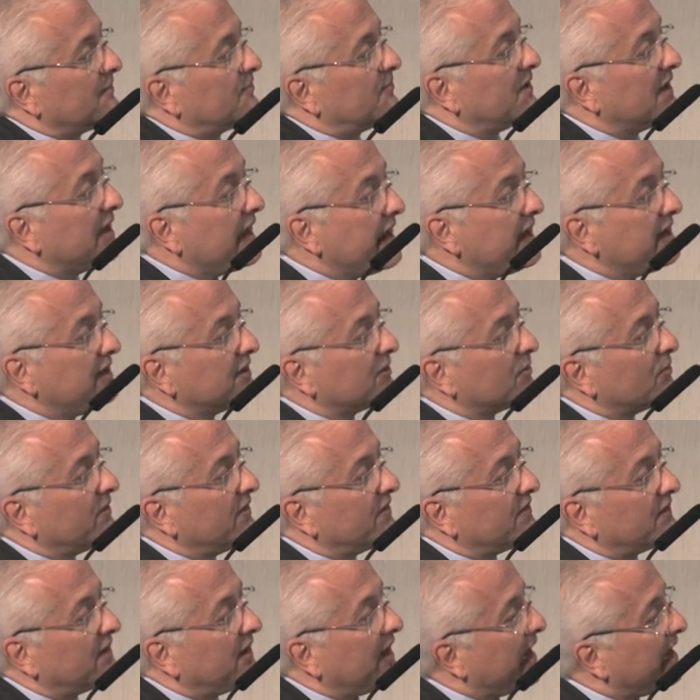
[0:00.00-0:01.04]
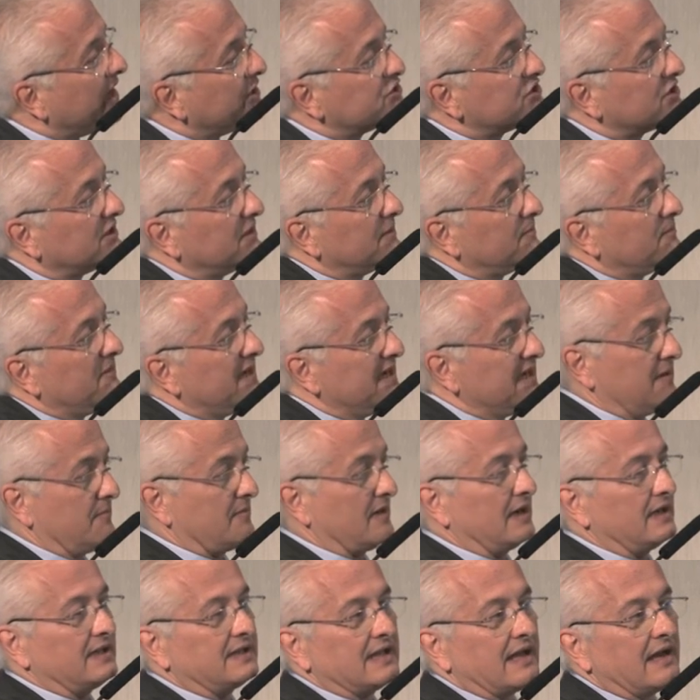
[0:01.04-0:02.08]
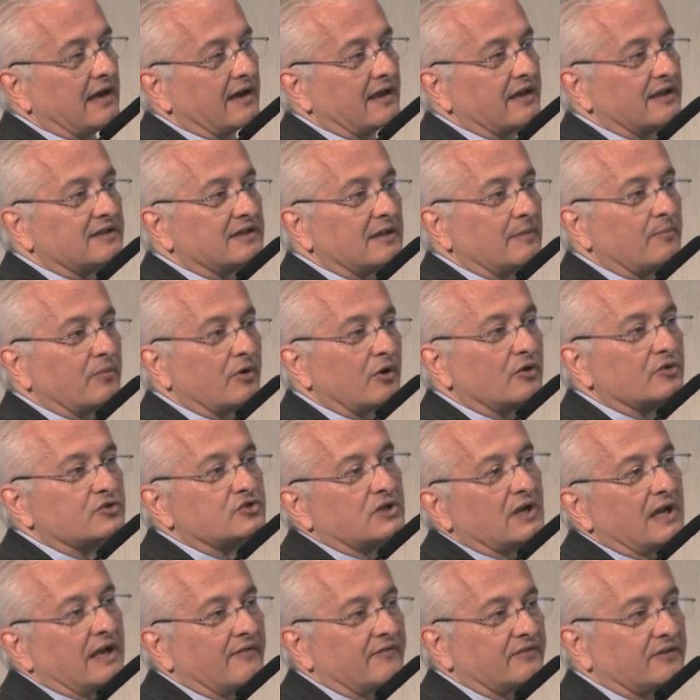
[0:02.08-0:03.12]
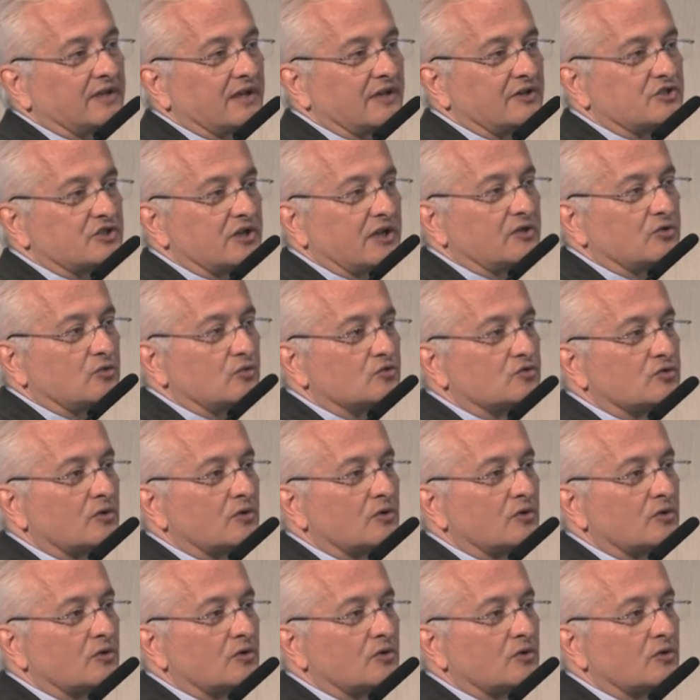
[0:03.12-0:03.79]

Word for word: playing with largely minimally target approach after JAK two.